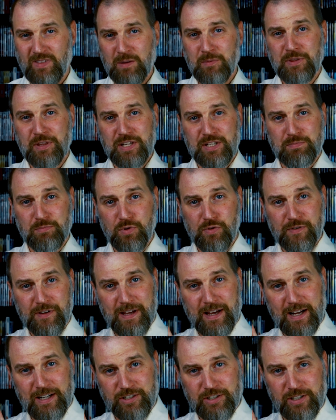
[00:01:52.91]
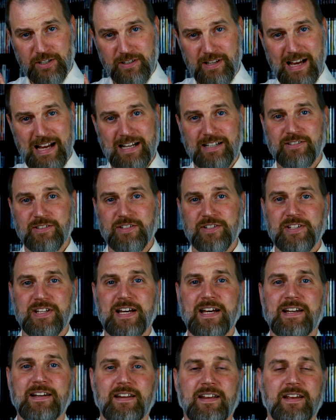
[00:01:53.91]
This movie actually tackles
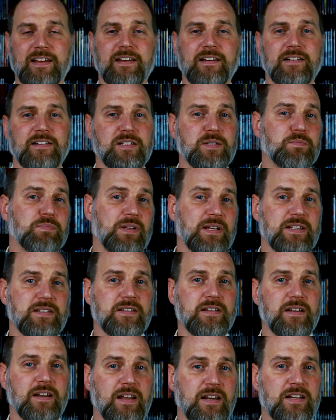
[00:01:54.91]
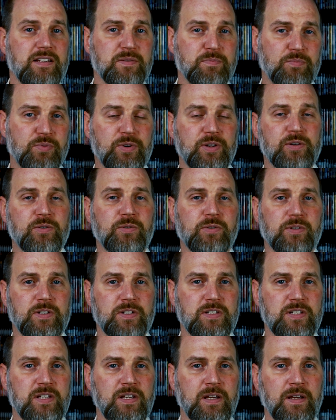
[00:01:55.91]
that and explains it, and it's pretty cool to
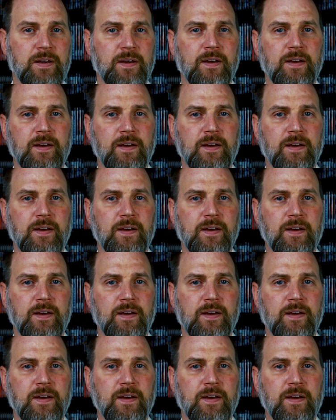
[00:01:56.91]
see.